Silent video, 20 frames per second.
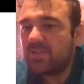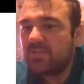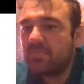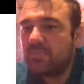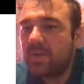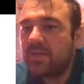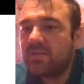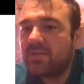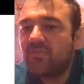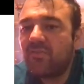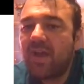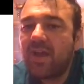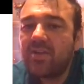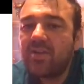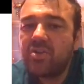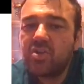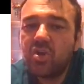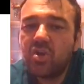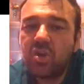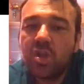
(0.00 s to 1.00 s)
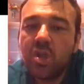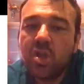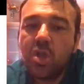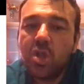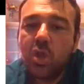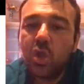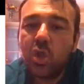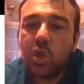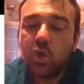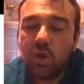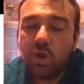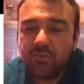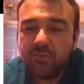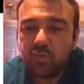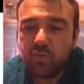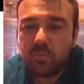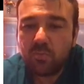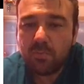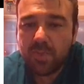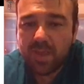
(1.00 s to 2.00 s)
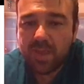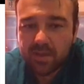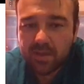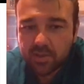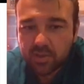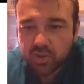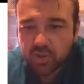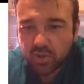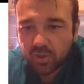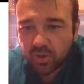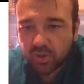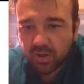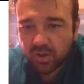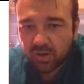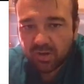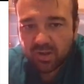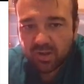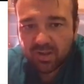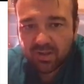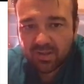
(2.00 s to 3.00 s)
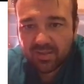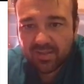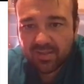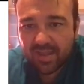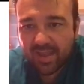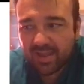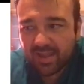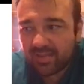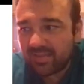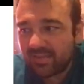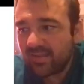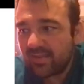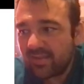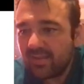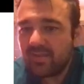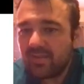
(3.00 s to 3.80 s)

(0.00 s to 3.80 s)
mass function, you have to make sure that